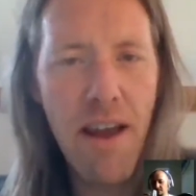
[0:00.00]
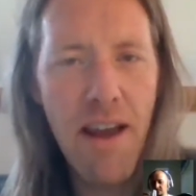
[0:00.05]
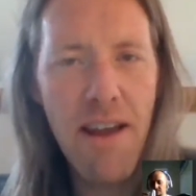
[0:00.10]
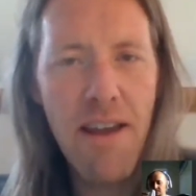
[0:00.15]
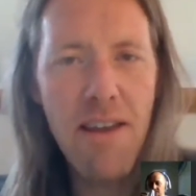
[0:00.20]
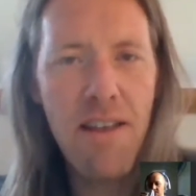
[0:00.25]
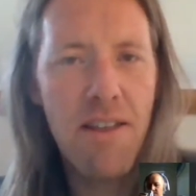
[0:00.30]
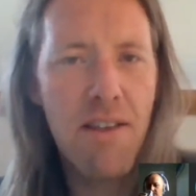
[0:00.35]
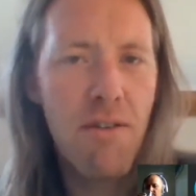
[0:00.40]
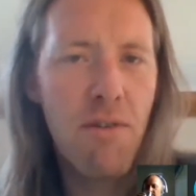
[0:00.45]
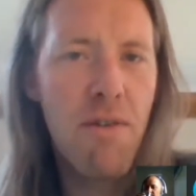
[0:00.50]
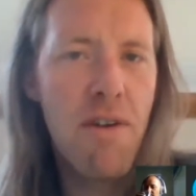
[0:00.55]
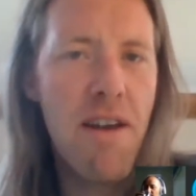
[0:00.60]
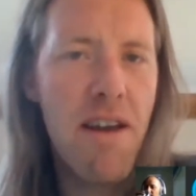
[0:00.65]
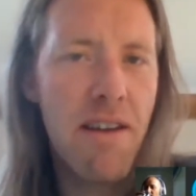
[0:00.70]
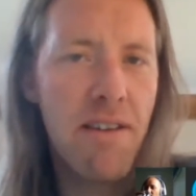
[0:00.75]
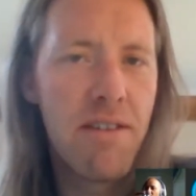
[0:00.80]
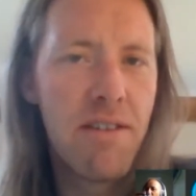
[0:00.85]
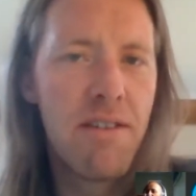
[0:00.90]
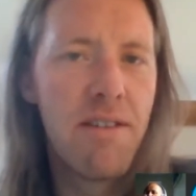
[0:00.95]
a
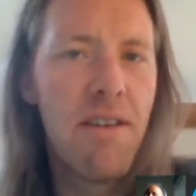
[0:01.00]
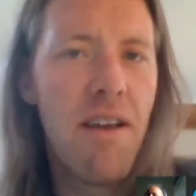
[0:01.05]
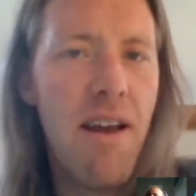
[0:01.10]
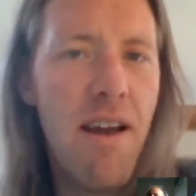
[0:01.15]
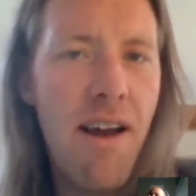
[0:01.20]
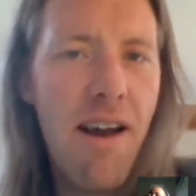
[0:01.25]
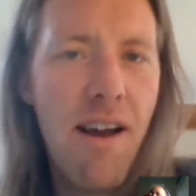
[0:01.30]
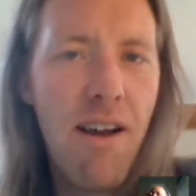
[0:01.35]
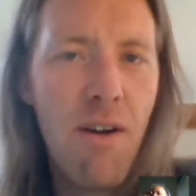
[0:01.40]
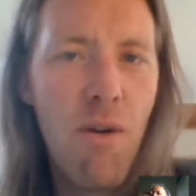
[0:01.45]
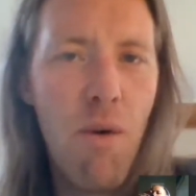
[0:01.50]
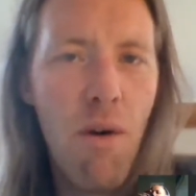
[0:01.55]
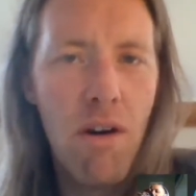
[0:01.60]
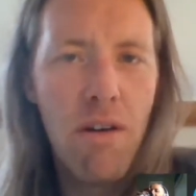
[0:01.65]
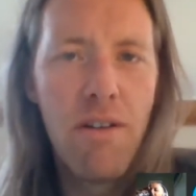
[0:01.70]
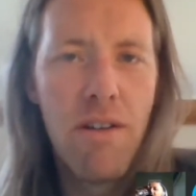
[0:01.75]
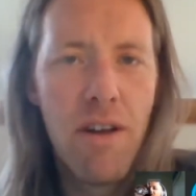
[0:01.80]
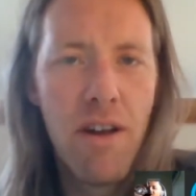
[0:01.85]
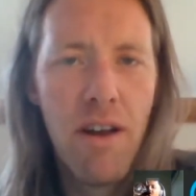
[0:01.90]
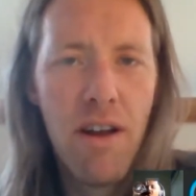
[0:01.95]
3S
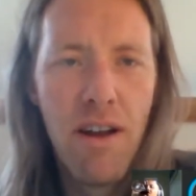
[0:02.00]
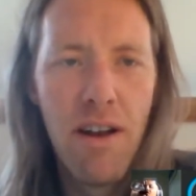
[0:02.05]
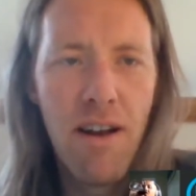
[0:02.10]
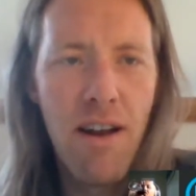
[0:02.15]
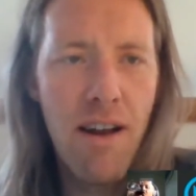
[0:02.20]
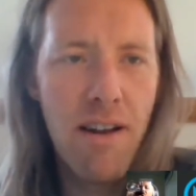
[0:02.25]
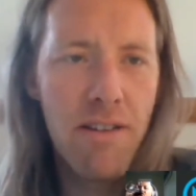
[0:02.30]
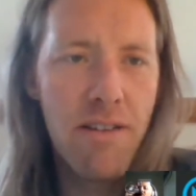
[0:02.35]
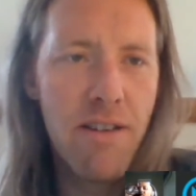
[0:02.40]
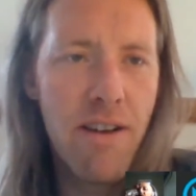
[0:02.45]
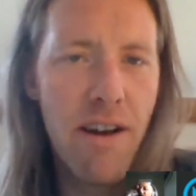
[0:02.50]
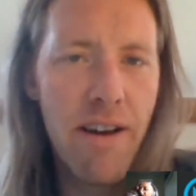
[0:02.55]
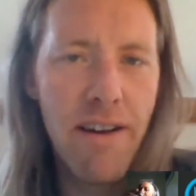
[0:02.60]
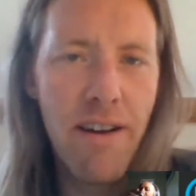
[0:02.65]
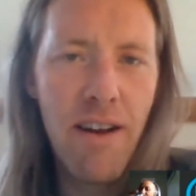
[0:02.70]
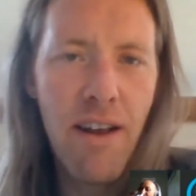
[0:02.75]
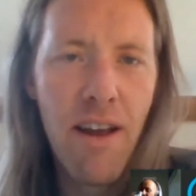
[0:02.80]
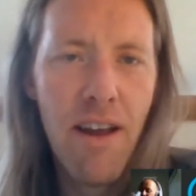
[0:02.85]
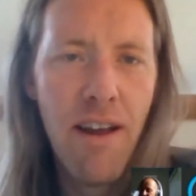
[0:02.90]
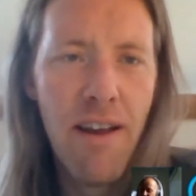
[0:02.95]
quad
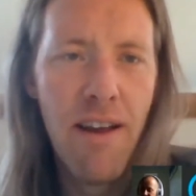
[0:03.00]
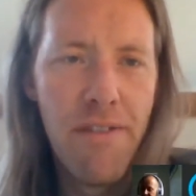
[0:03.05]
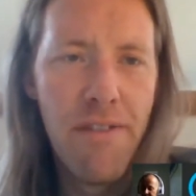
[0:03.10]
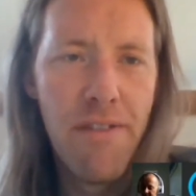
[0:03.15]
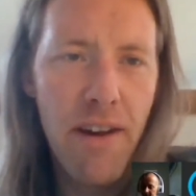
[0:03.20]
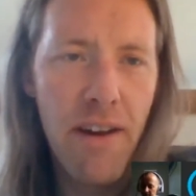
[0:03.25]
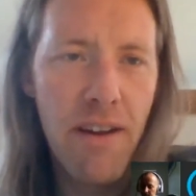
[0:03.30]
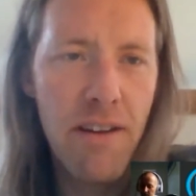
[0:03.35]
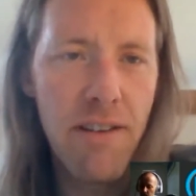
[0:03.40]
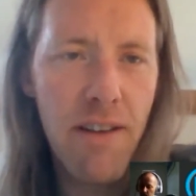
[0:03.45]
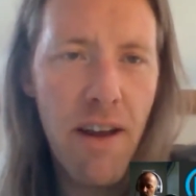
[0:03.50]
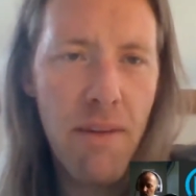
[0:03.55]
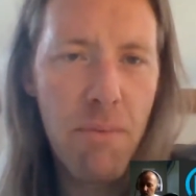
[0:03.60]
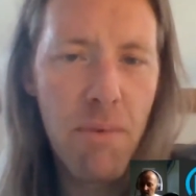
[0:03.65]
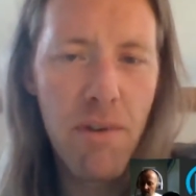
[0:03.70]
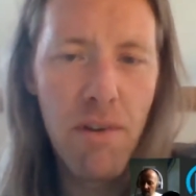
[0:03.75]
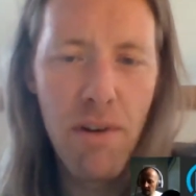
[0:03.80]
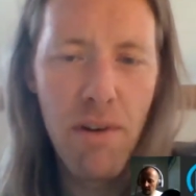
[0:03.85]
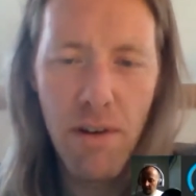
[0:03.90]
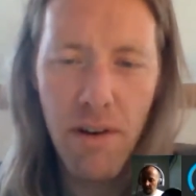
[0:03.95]
last night. That
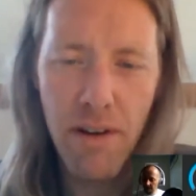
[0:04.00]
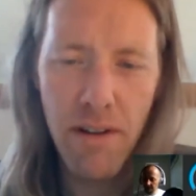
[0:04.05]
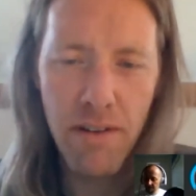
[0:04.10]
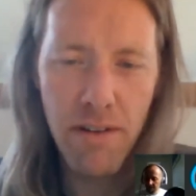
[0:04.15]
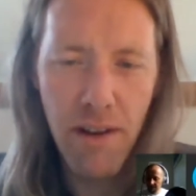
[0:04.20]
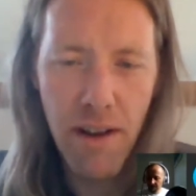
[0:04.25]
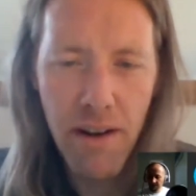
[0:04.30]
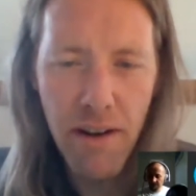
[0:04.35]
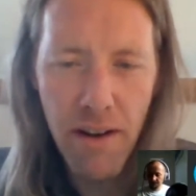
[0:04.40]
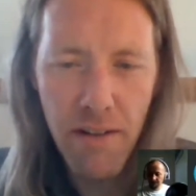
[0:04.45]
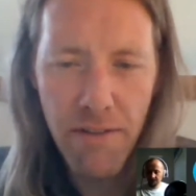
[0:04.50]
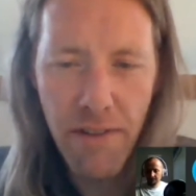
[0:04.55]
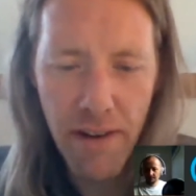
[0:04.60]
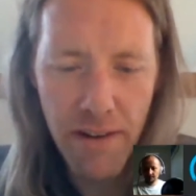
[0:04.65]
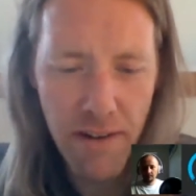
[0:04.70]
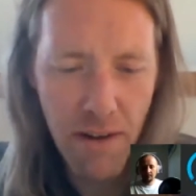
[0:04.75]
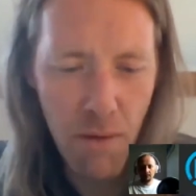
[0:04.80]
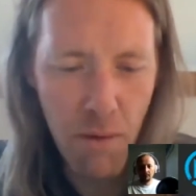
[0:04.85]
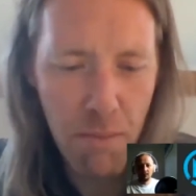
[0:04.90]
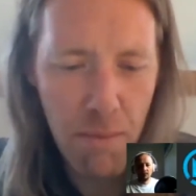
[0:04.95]
is absolutely insane,
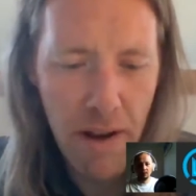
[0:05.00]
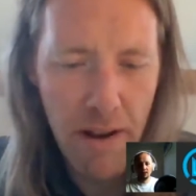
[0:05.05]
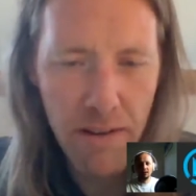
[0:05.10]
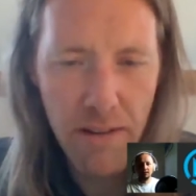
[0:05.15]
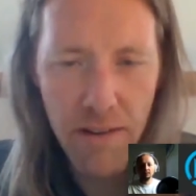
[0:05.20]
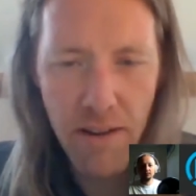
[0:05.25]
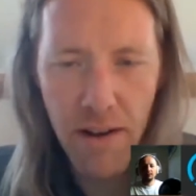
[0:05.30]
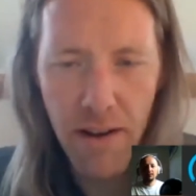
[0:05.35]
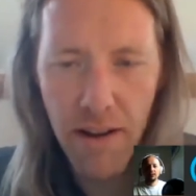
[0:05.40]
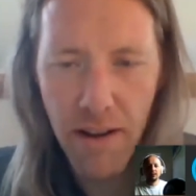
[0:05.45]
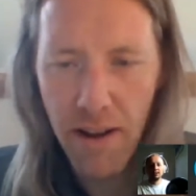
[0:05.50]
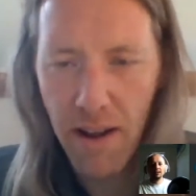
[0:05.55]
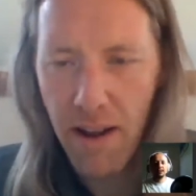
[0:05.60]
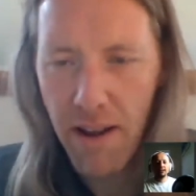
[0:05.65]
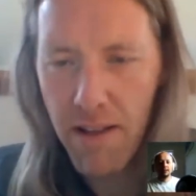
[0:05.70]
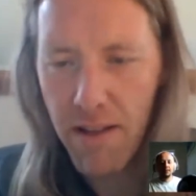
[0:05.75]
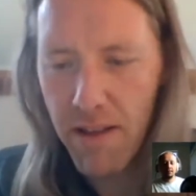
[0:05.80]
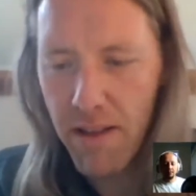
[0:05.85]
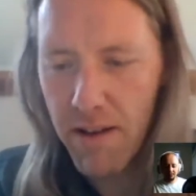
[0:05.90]
and in fact I will paste the link.